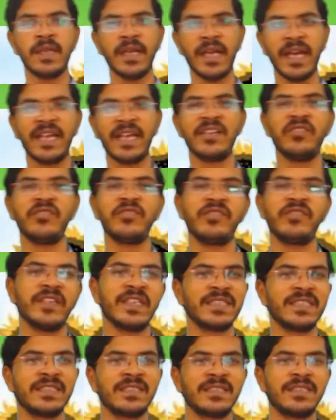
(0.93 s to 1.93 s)
Hello
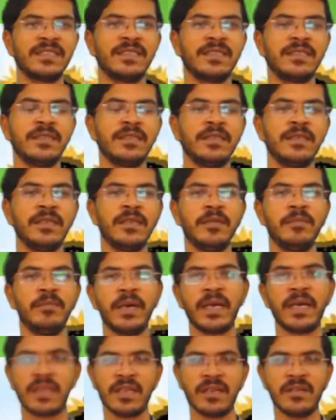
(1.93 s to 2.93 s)
everyone,
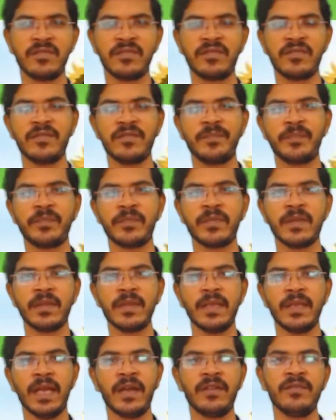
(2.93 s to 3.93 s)
myself,
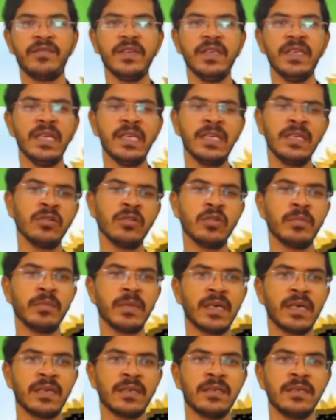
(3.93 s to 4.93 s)
I'm VII
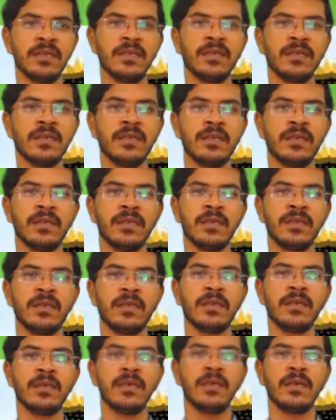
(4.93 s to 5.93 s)
Kumar,
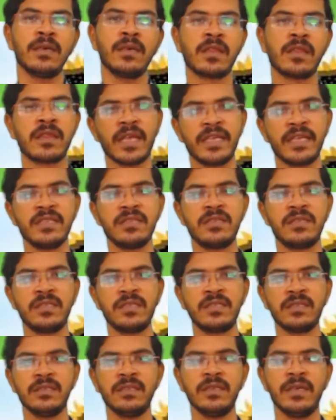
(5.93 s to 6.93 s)
science
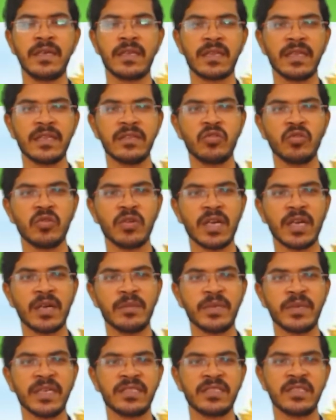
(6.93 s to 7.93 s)
teacher at Santukaram
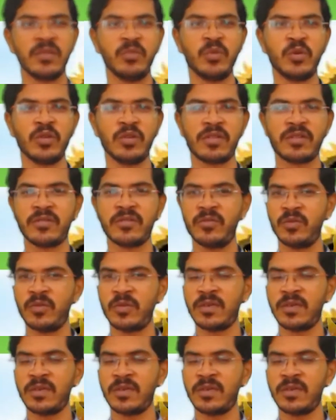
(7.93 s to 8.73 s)
National Model School.